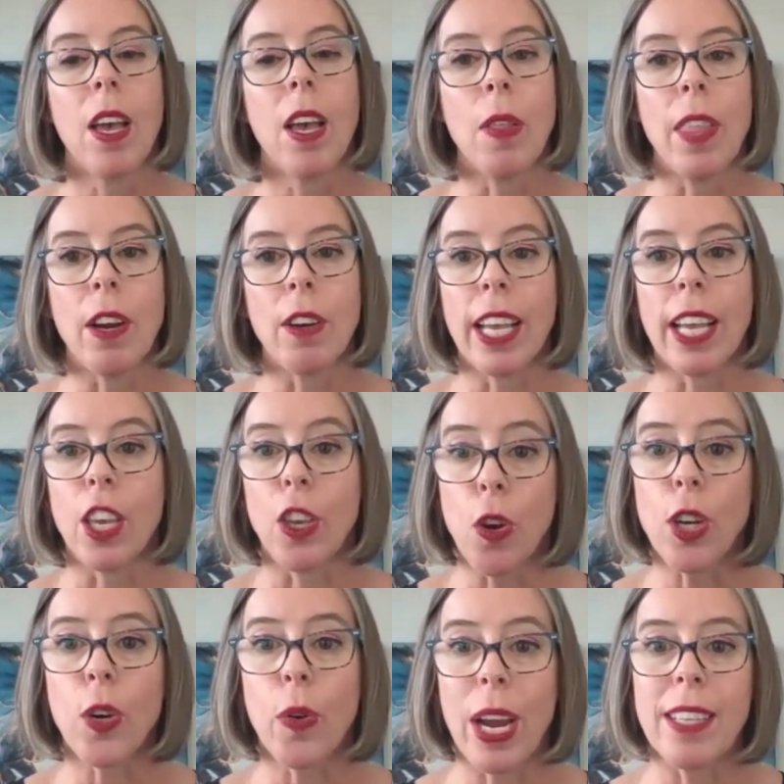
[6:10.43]
And they're like,
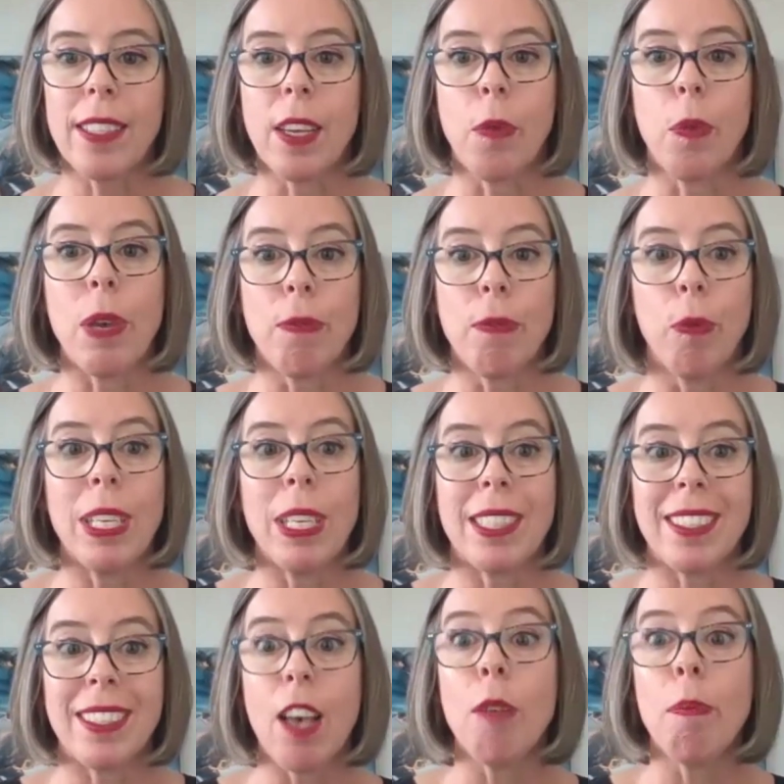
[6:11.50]
you're crazy. We
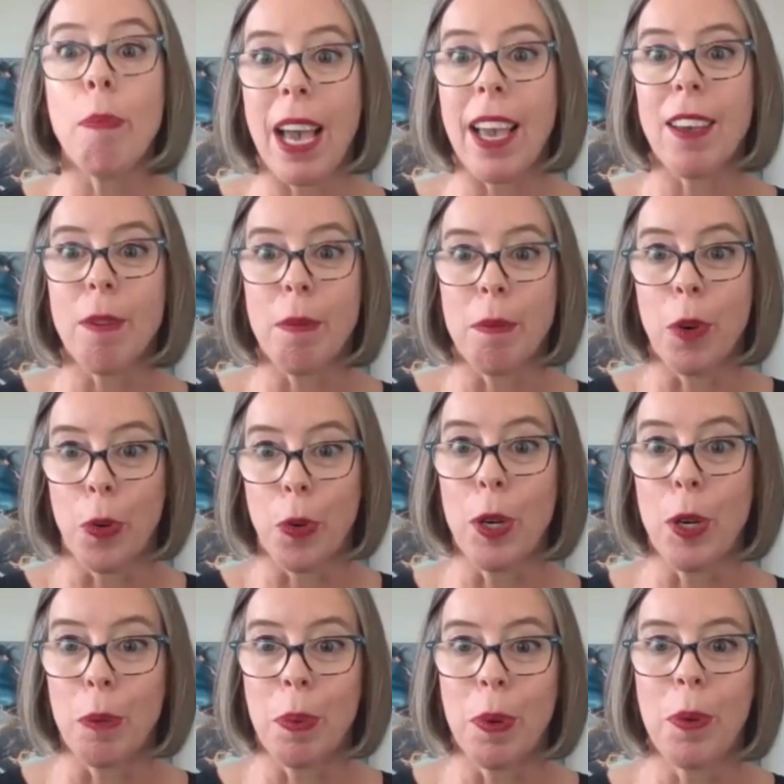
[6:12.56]
scale by
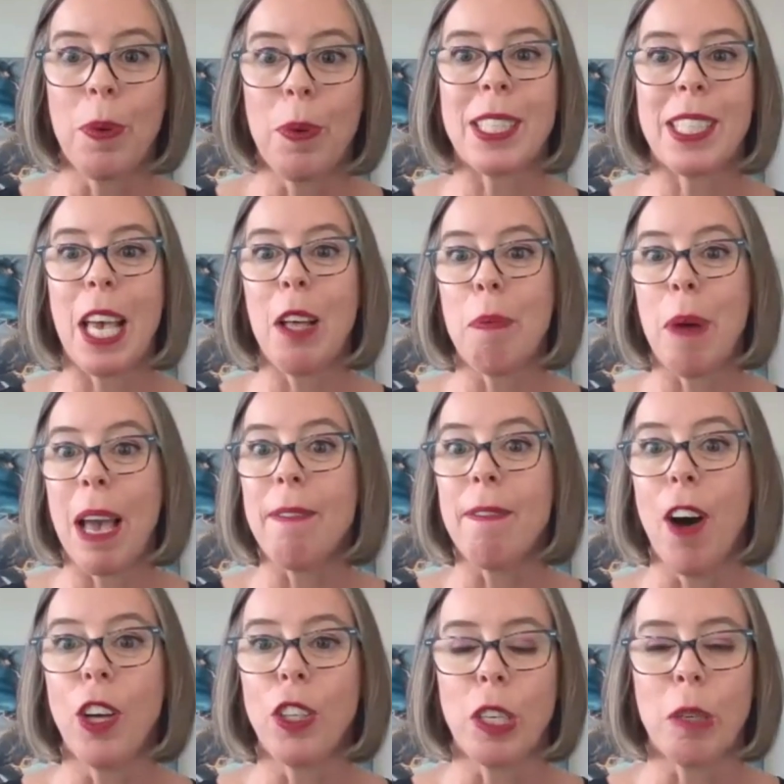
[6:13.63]
group, we scale by
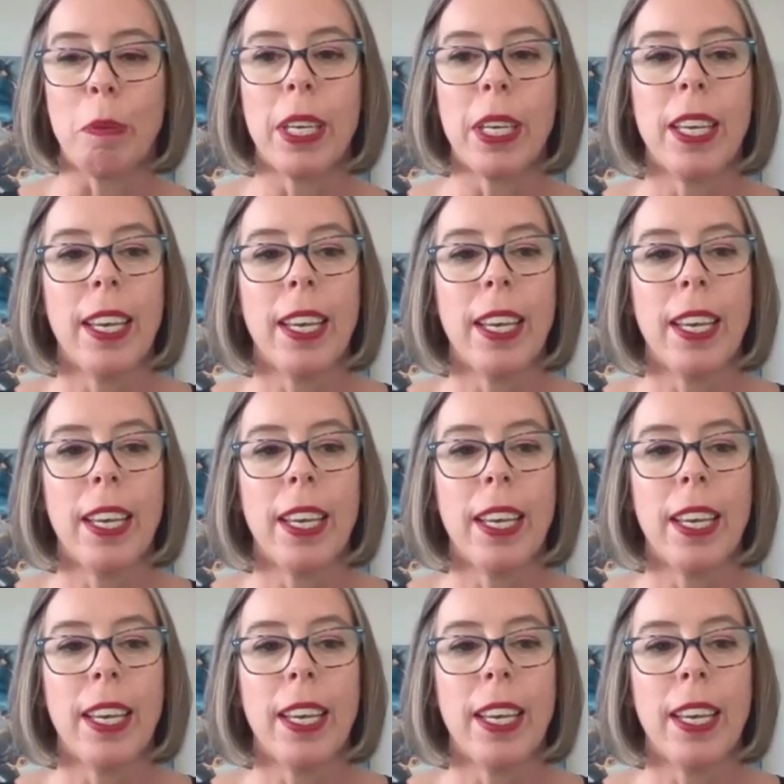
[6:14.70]
volume.